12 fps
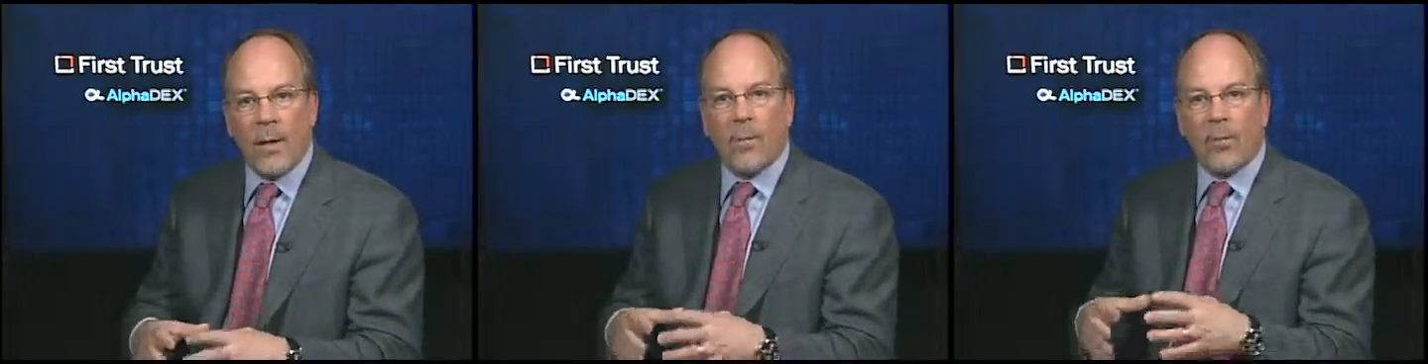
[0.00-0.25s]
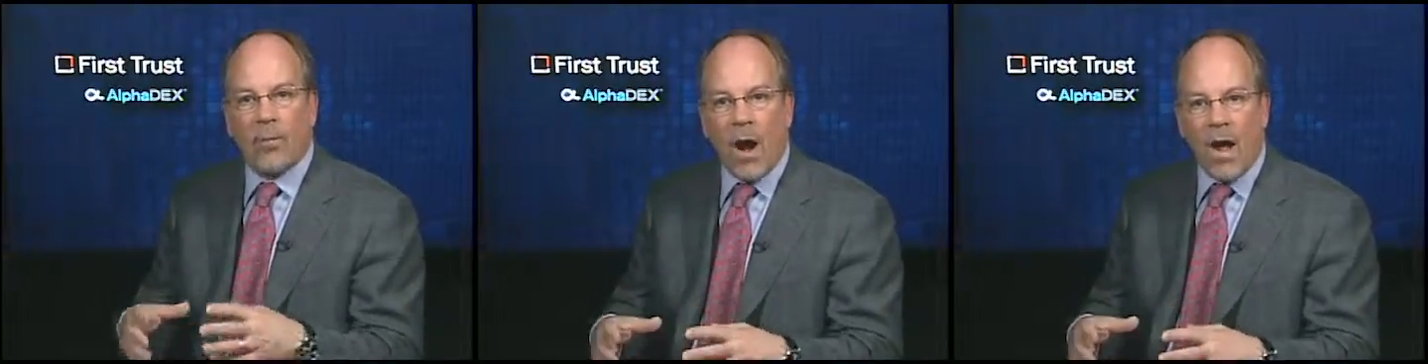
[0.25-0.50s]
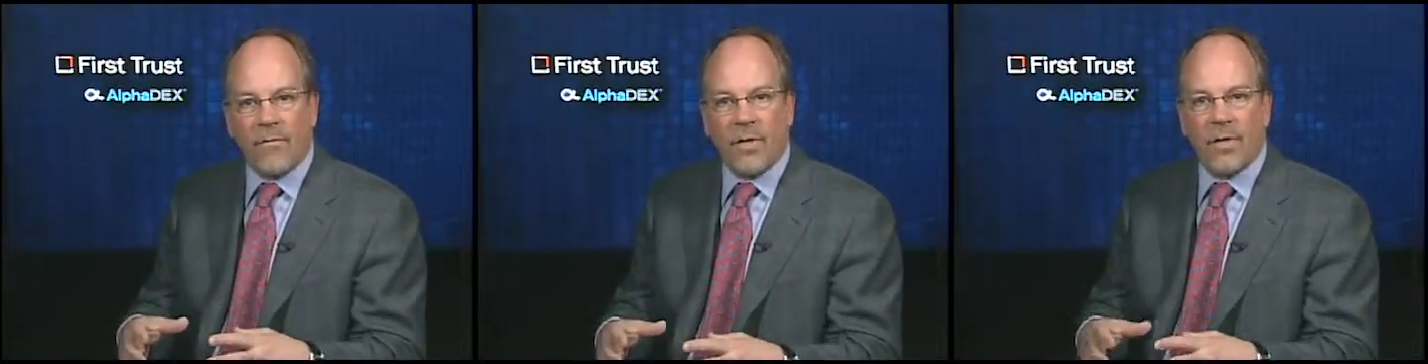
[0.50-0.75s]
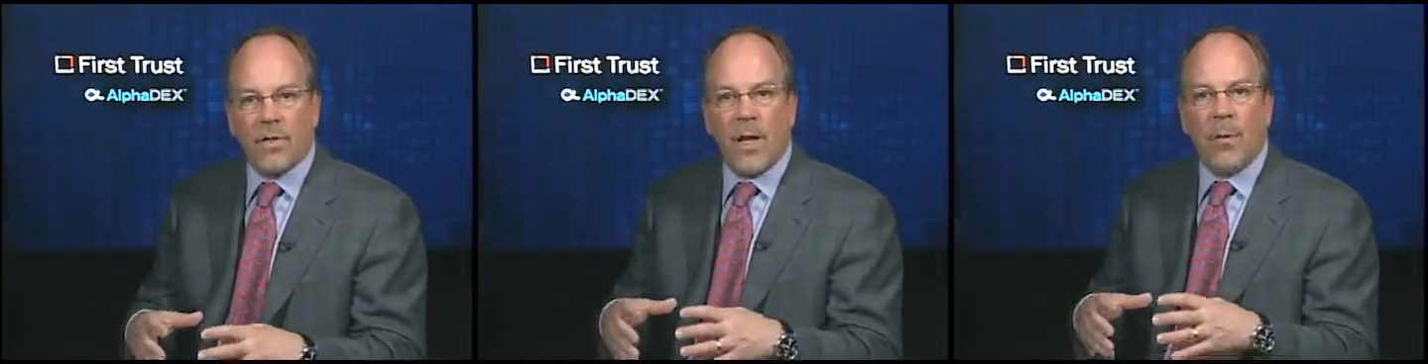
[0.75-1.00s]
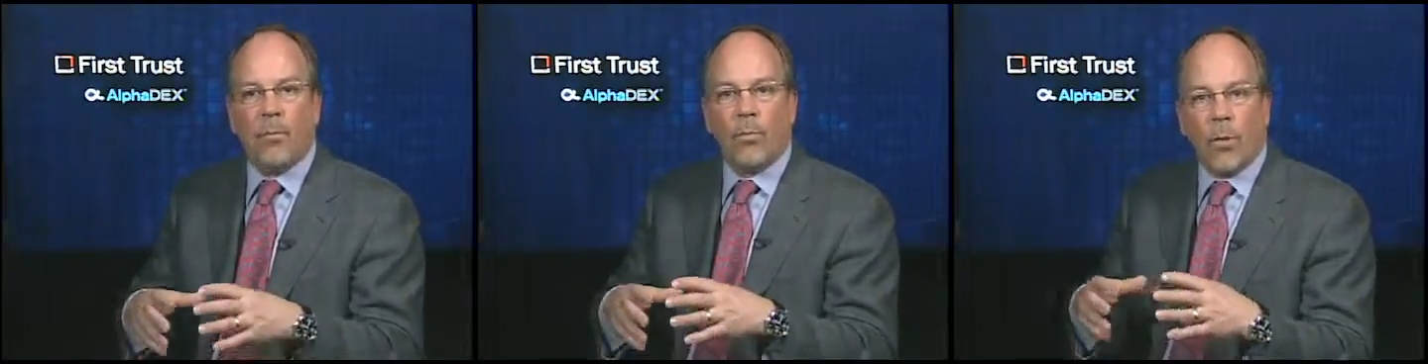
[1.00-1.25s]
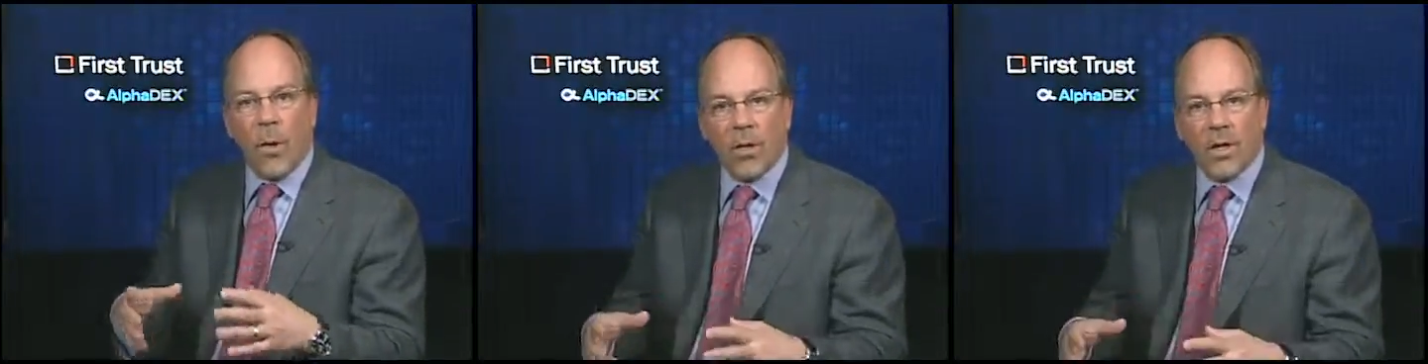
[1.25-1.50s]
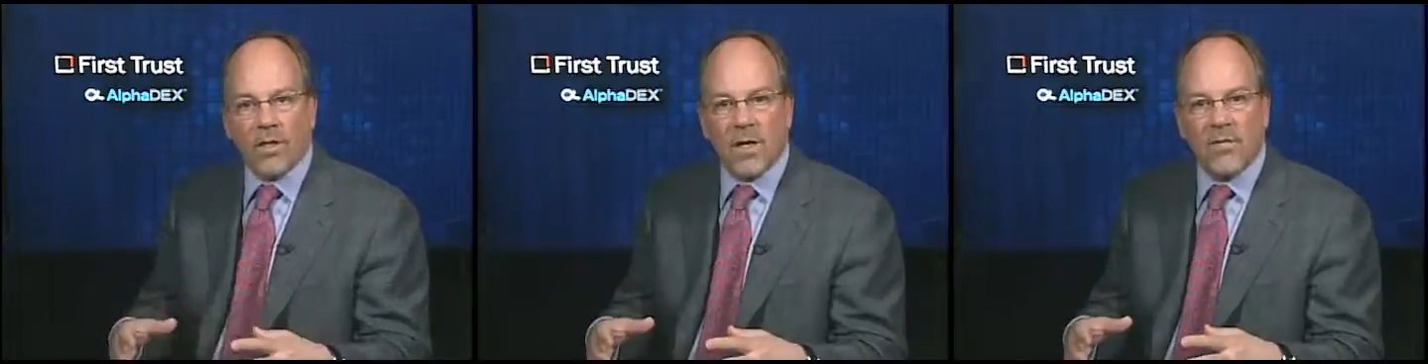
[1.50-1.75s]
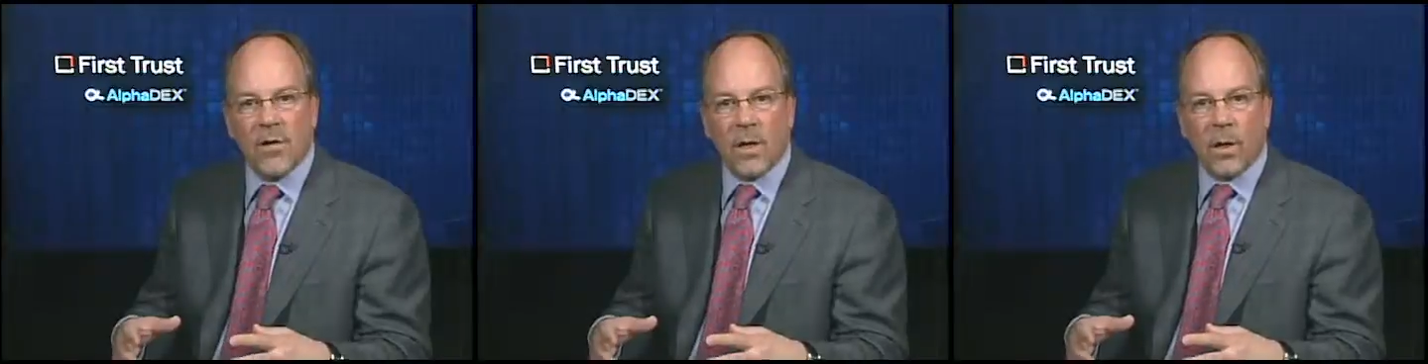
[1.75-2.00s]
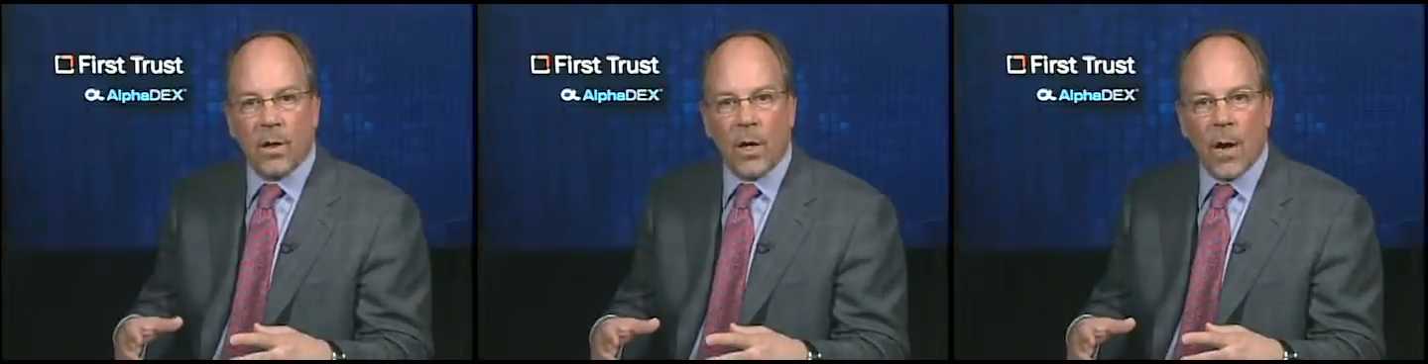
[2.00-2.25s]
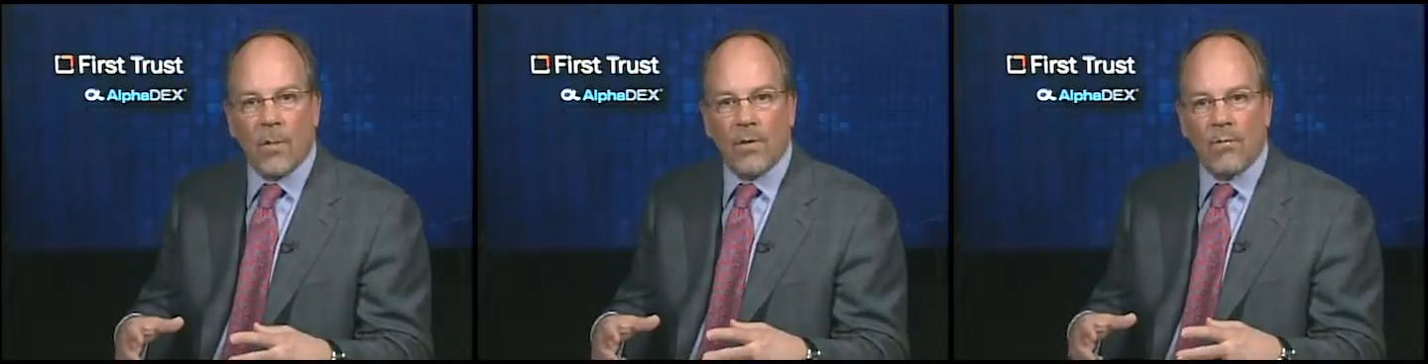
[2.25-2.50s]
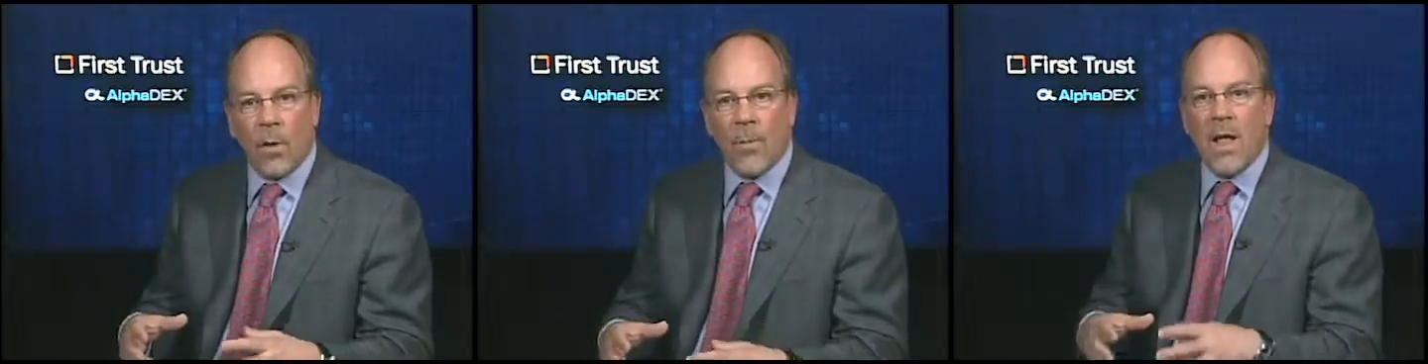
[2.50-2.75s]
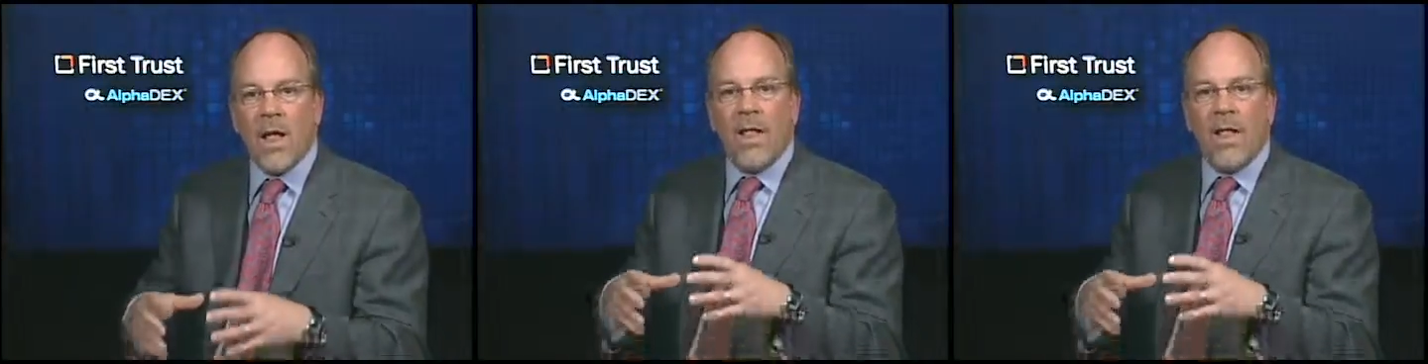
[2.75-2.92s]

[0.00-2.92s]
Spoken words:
and profits and productivity are coming from.